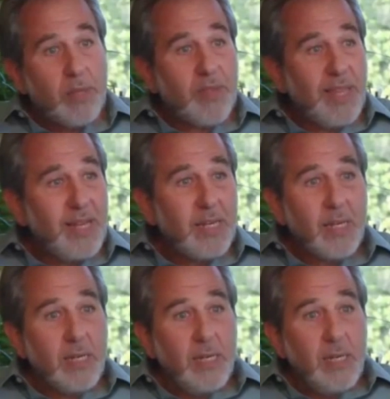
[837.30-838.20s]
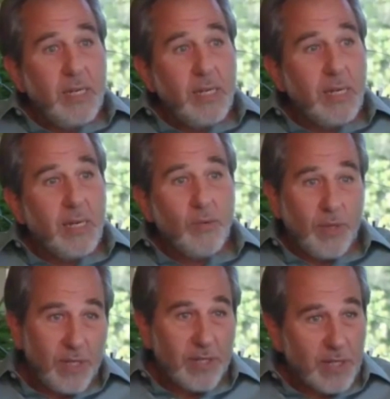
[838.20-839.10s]
But theta,
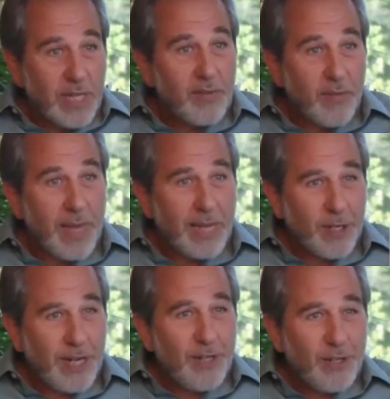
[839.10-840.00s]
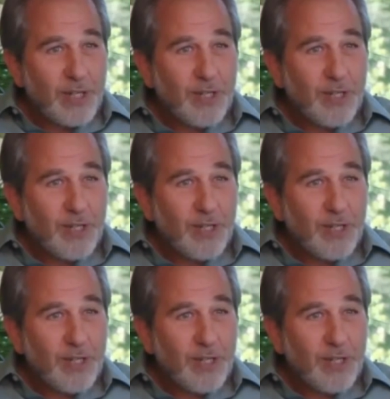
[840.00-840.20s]
which is a state of imagination,